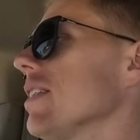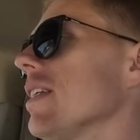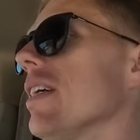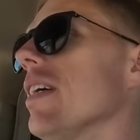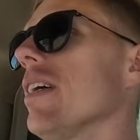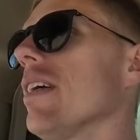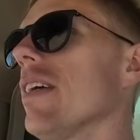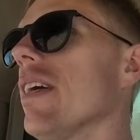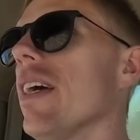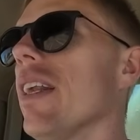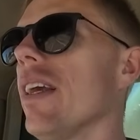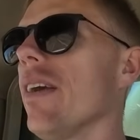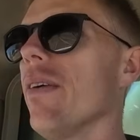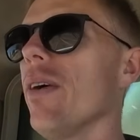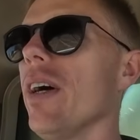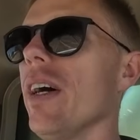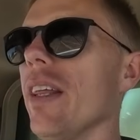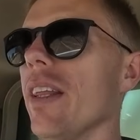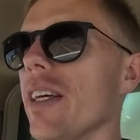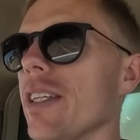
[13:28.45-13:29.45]
So
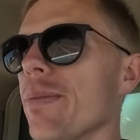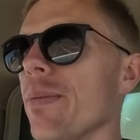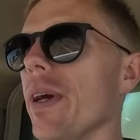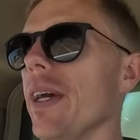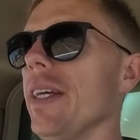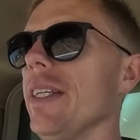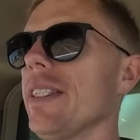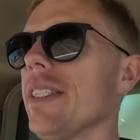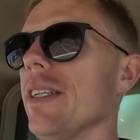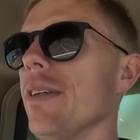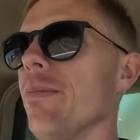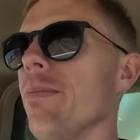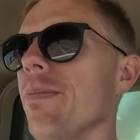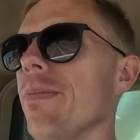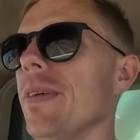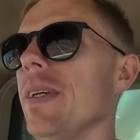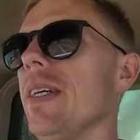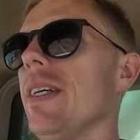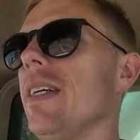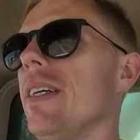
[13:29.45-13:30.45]
anyway, there's been some
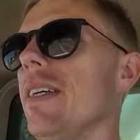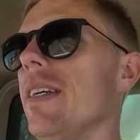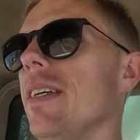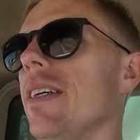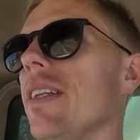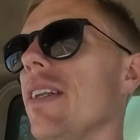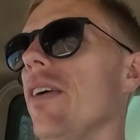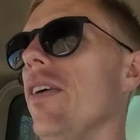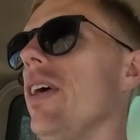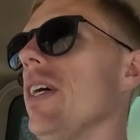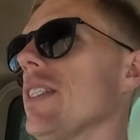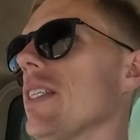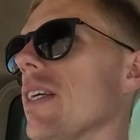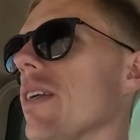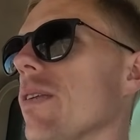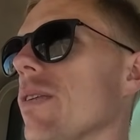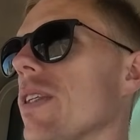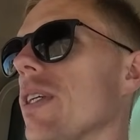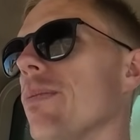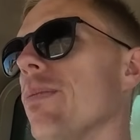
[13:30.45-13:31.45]
nice
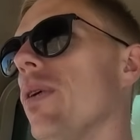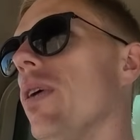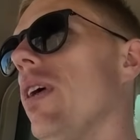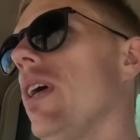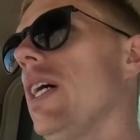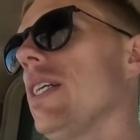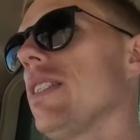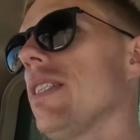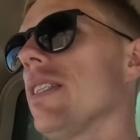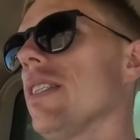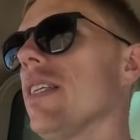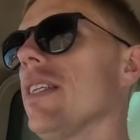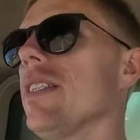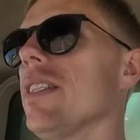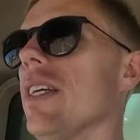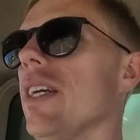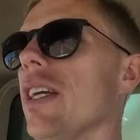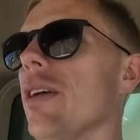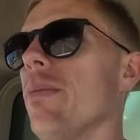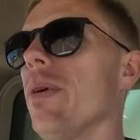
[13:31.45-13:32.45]
little surprises
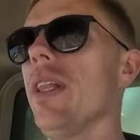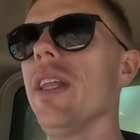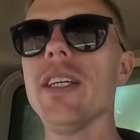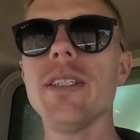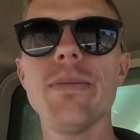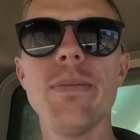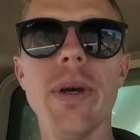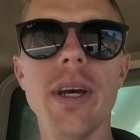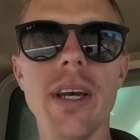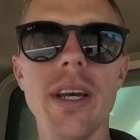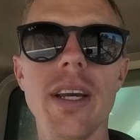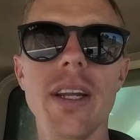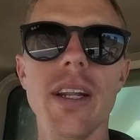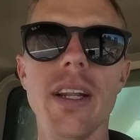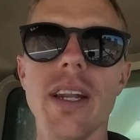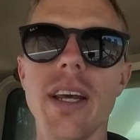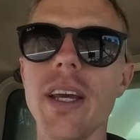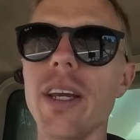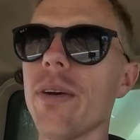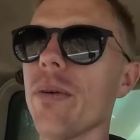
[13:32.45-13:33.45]
this year, but there's been
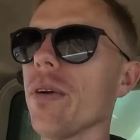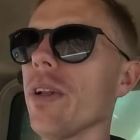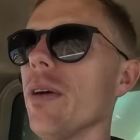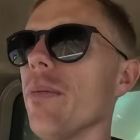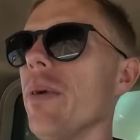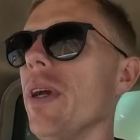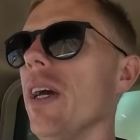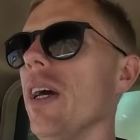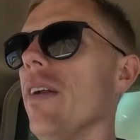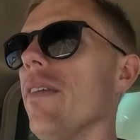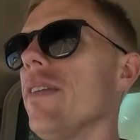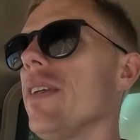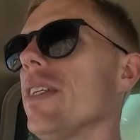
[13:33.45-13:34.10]
an equal amount of